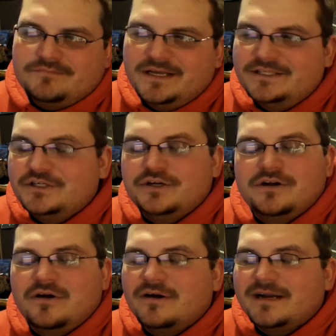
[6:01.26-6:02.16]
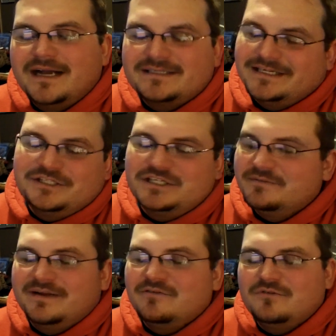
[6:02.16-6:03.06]
it's a good card, guys. It should
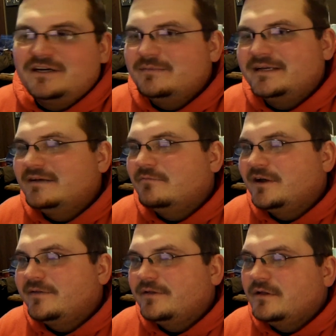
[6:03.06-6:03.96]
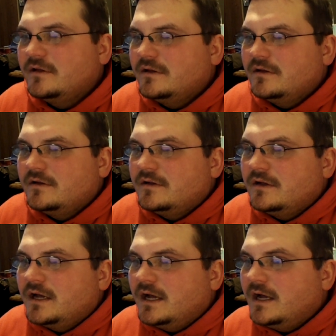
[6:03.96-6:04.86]
have been at 1 to begin with.
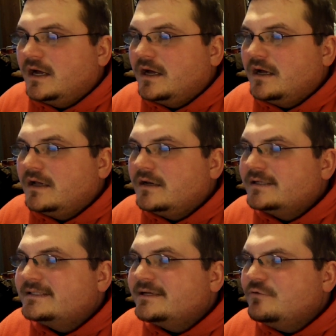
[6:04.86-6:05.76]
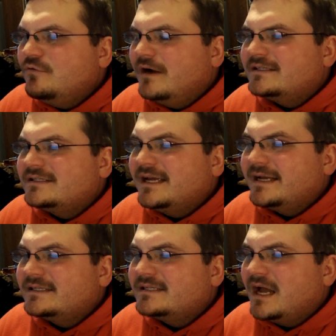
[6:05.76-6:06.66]
Let's see, what's
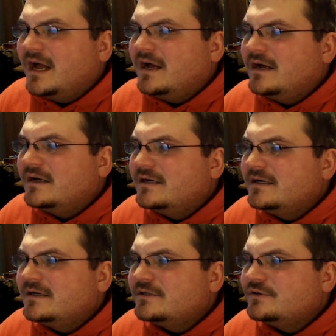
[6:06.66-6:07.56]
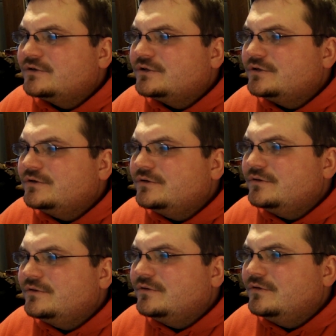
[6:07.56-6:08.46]
next?
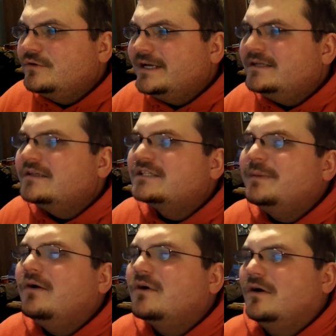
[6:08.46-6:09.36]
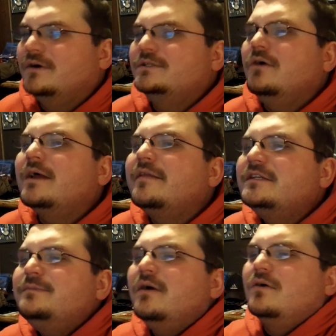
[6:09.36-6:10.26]
Into the spell cards. Okay,
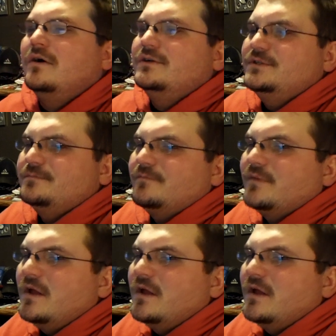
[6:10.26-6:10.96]
the spell cards.